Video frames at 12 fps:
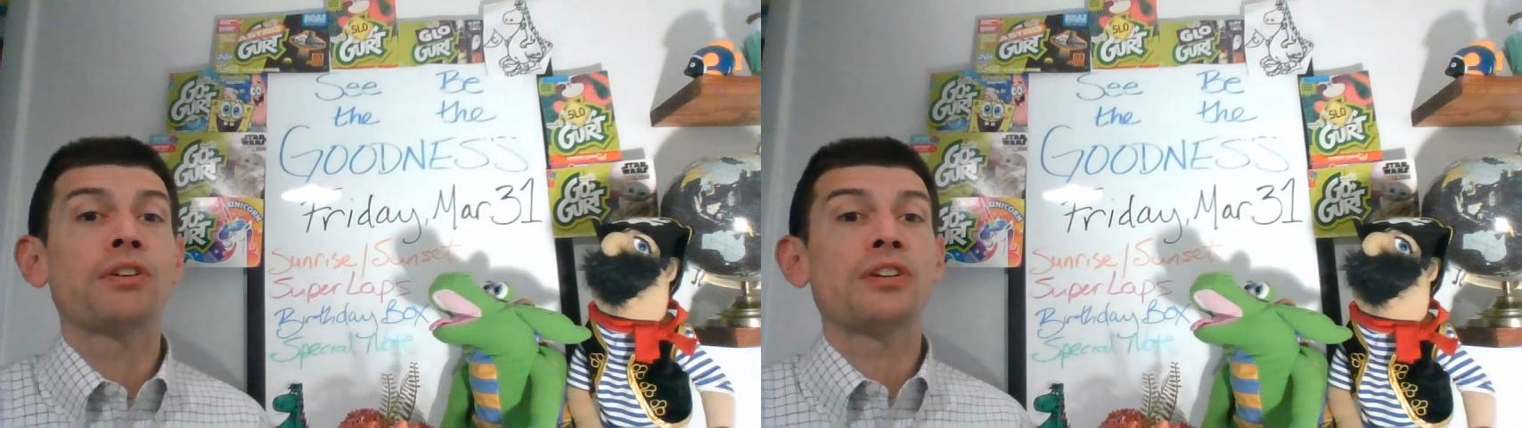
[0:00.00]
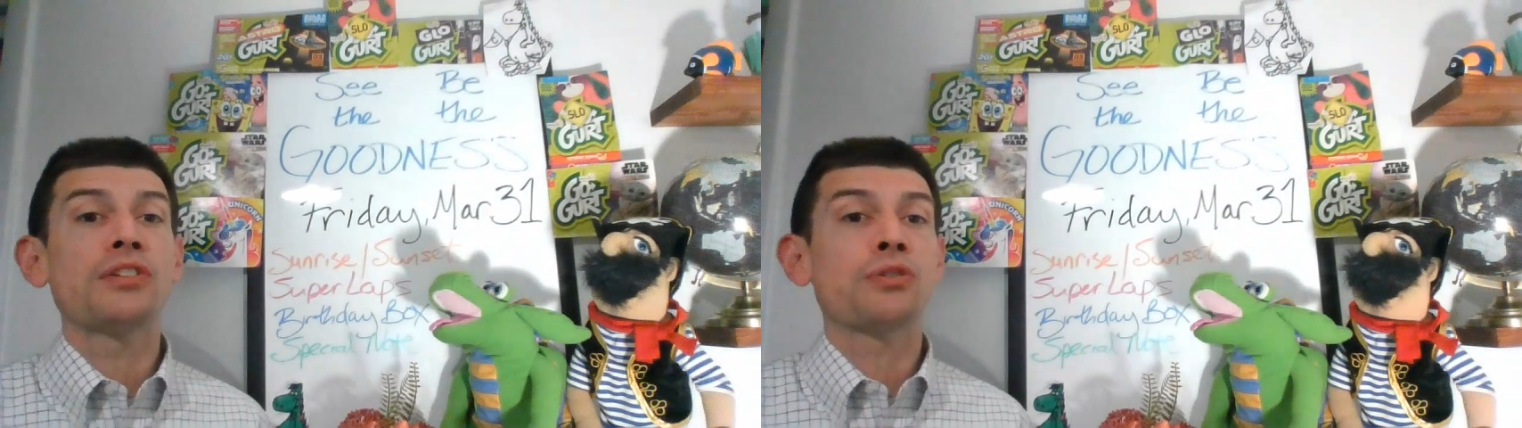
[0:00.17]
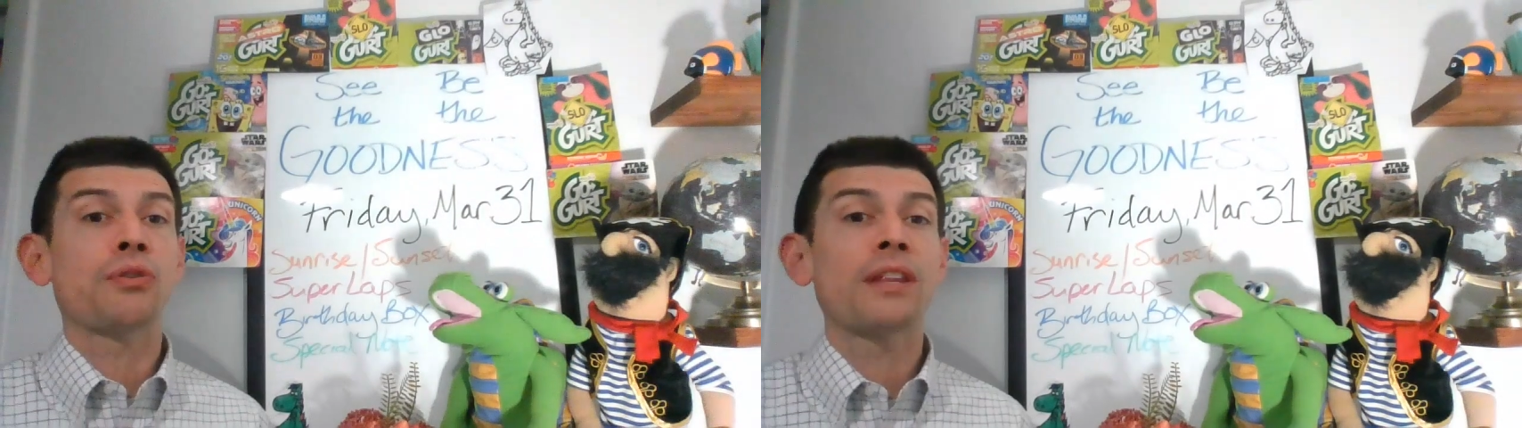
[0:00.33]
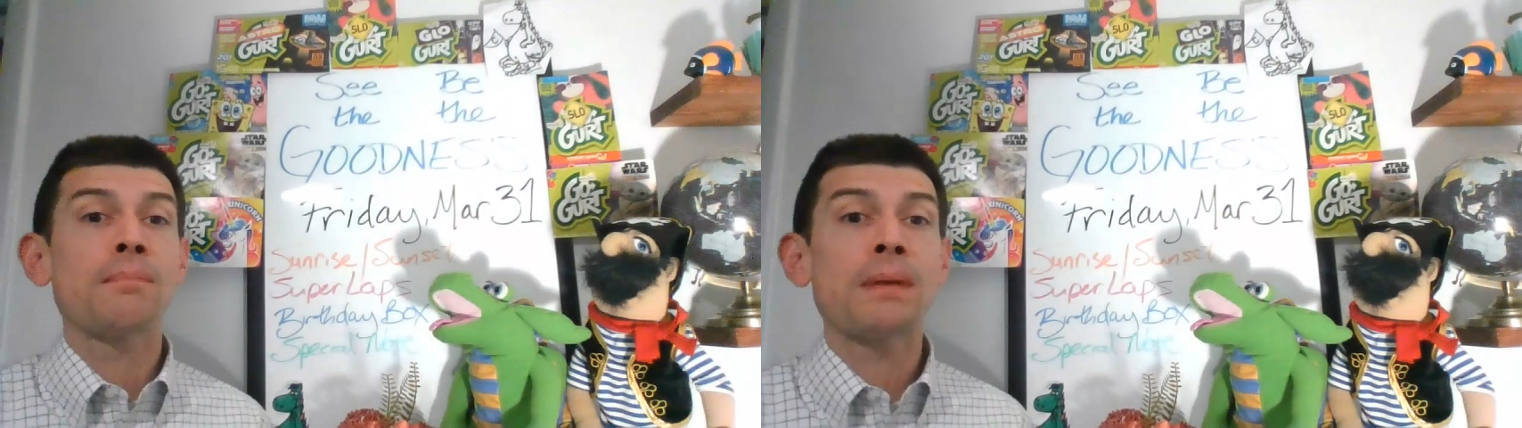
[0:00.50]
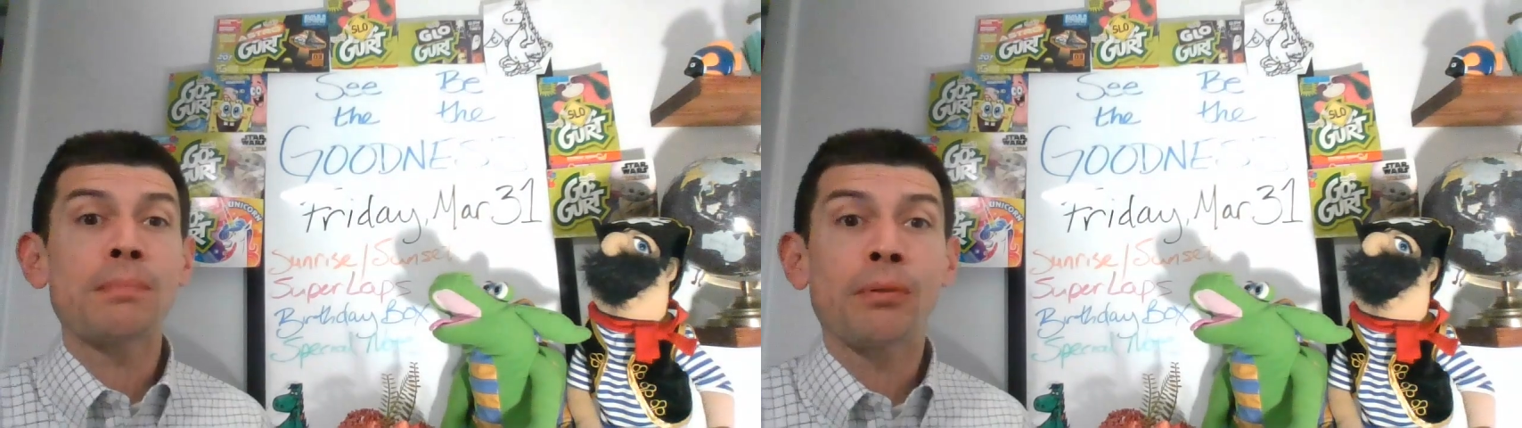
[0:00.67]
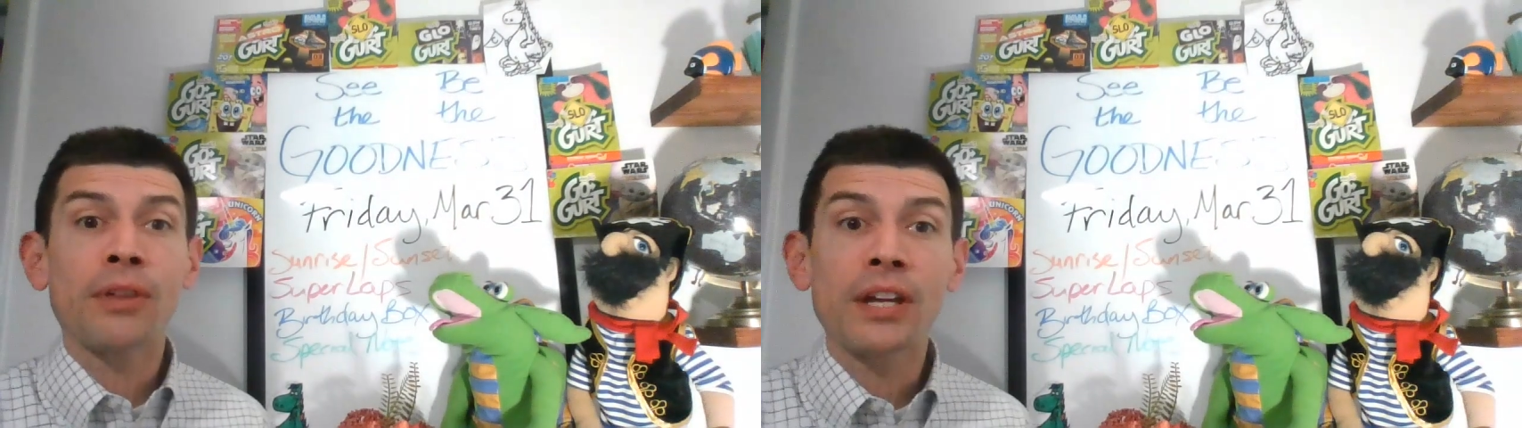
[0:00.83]
you enjoy the
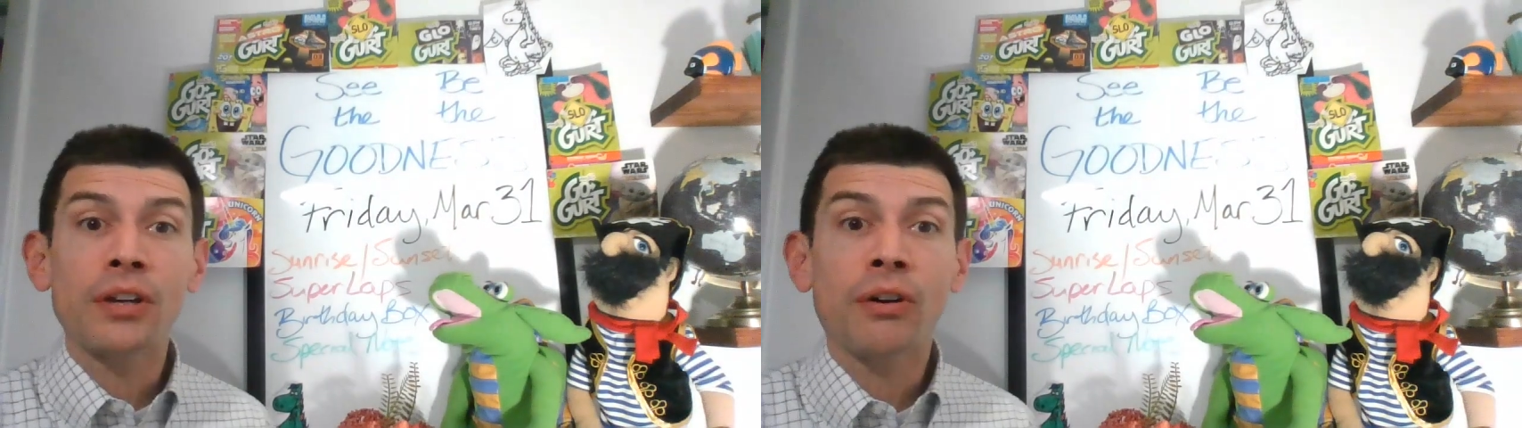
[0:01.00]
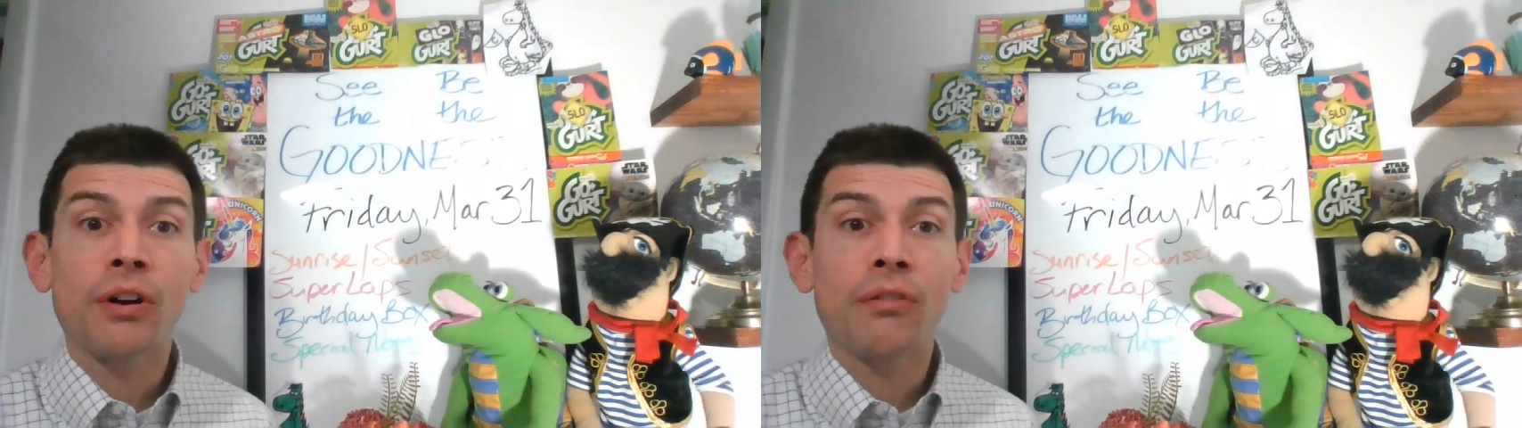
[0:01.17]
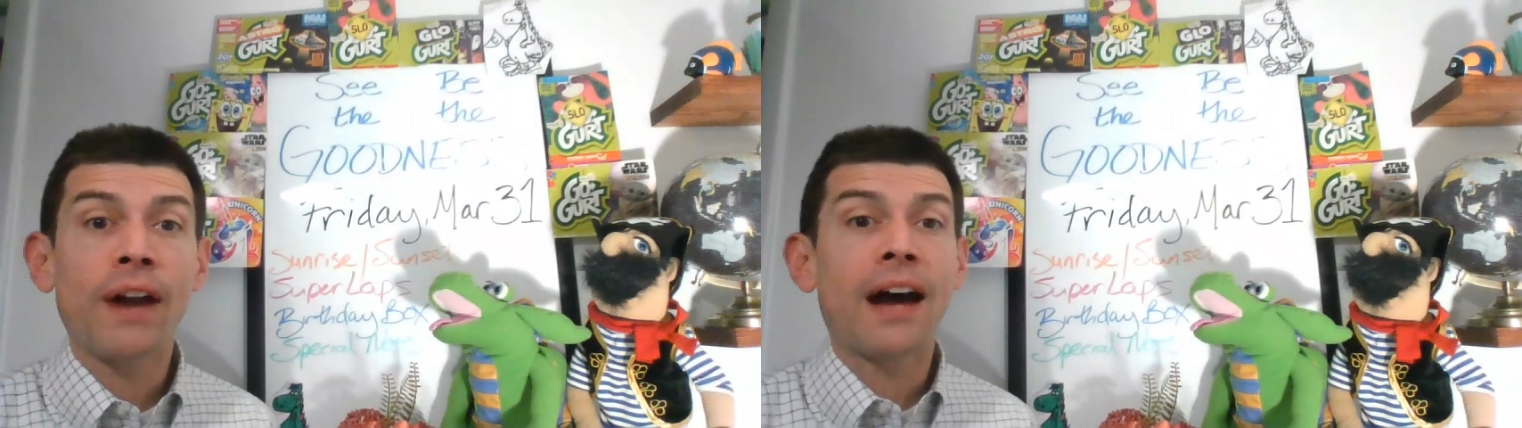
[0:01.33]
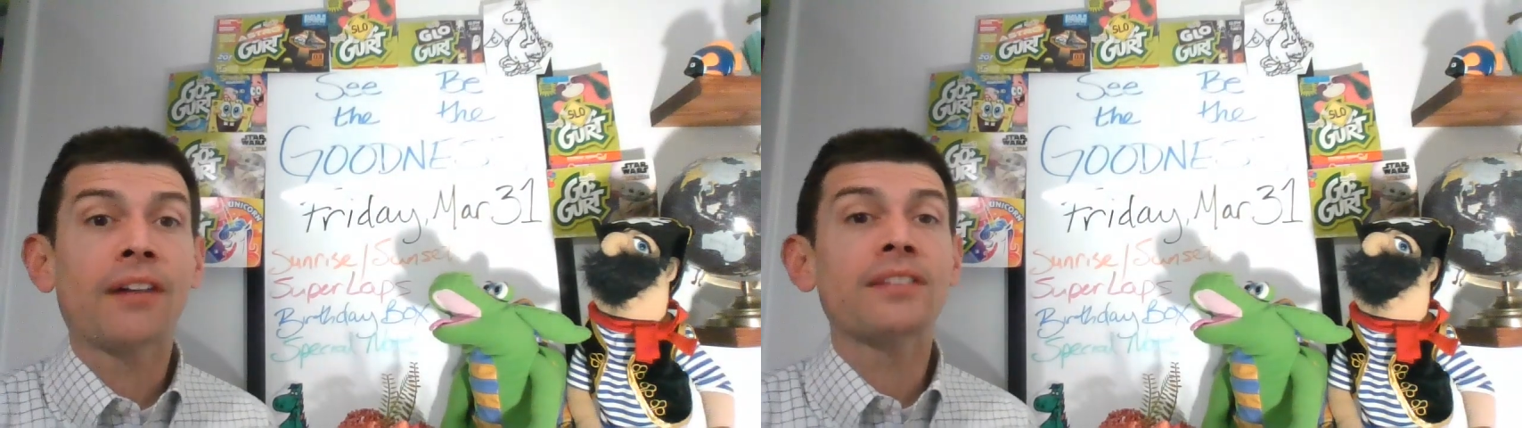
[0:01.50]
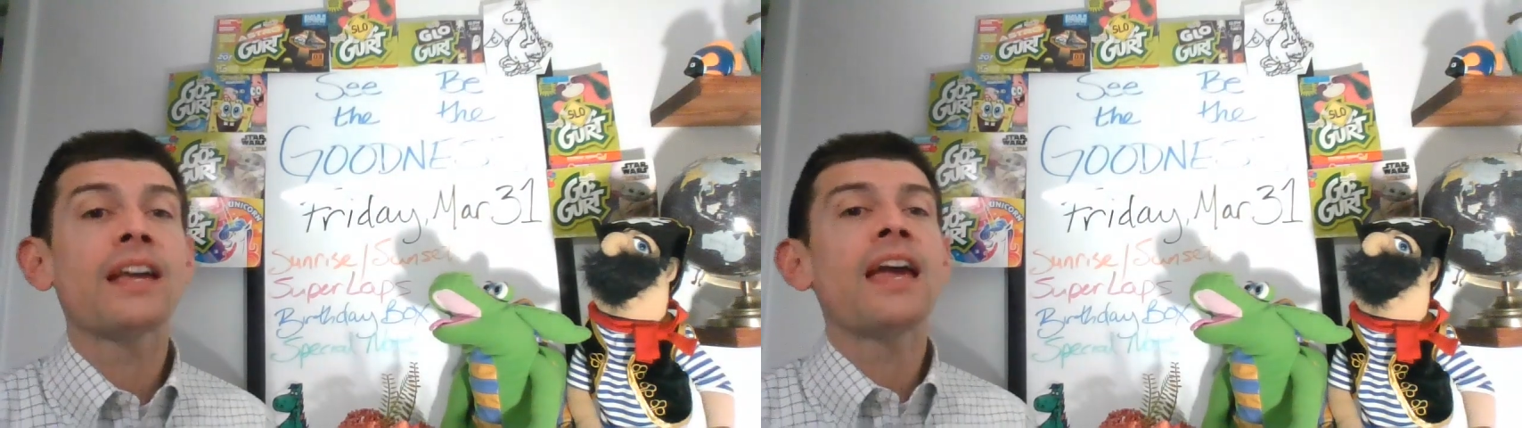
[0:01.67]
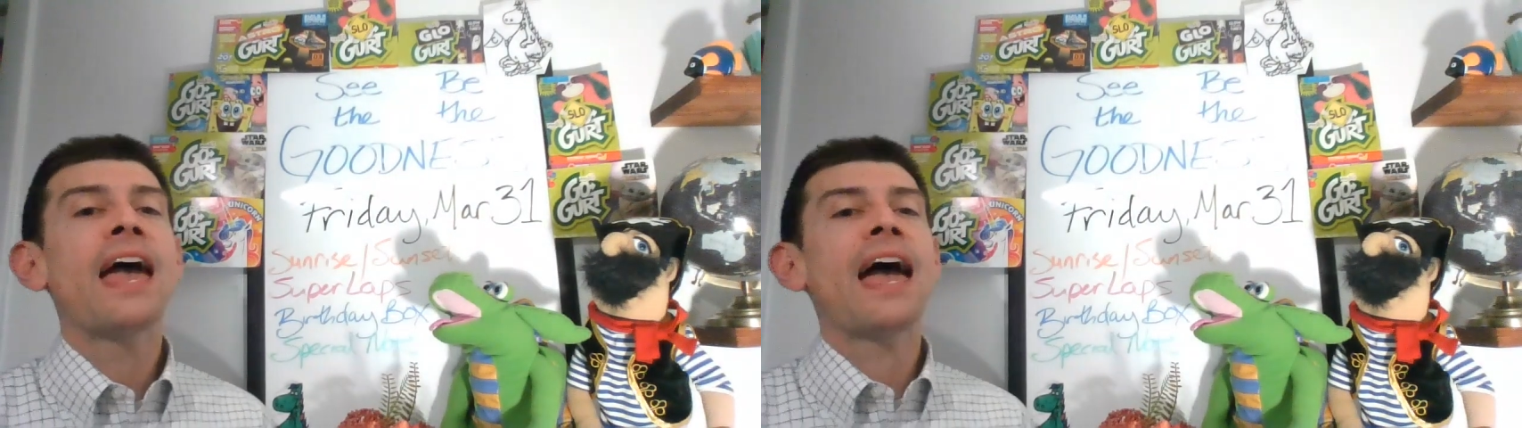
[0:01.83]
people that you're
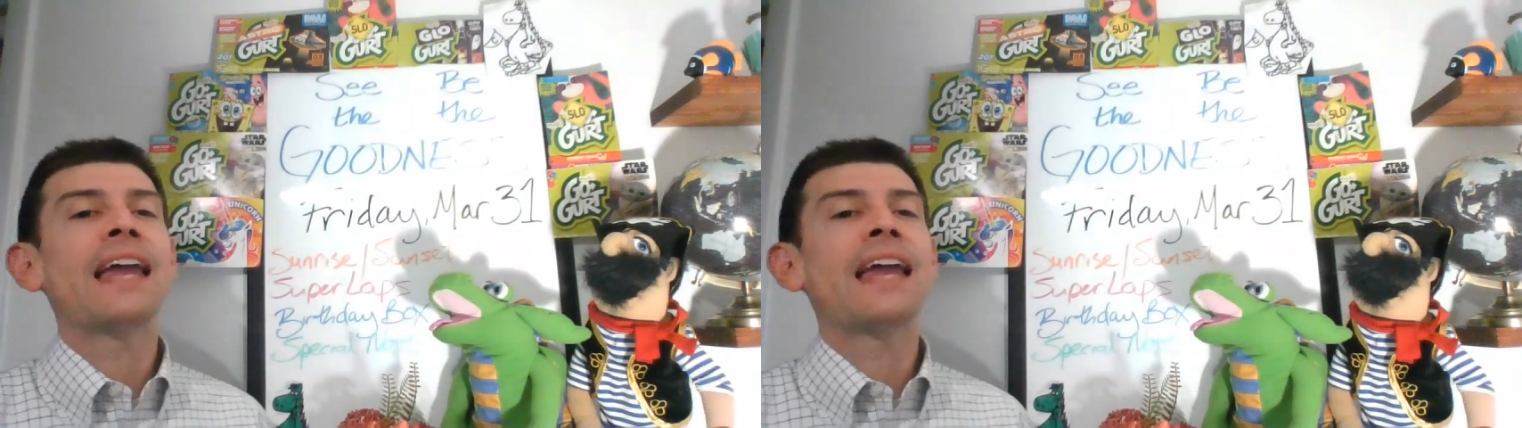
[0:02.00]
around